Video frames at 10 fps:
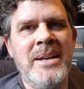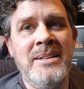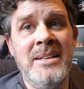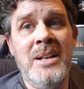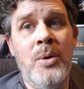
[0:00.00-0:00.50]
that,
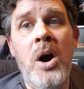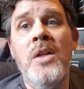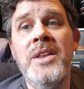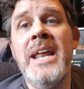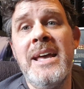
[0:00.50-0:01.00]

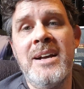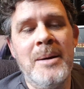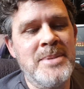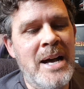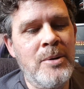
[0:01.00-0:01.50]
on the day it
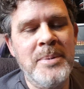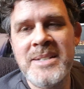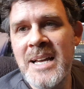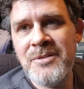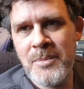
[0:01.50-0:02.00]
comes out. But
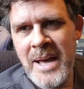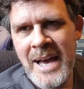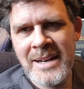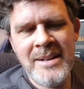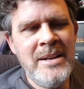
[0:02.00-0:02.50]
aside from
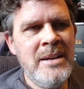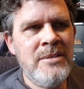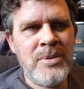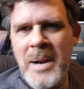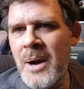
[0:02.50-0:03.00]
that,
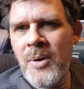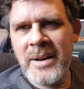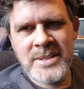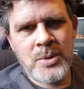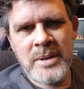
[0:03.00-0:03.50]
from now
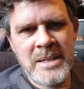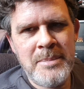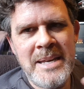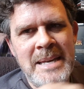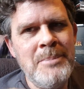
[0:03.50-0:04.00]
on, it's going to
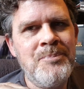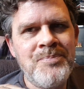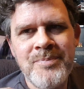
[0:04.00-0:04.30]
be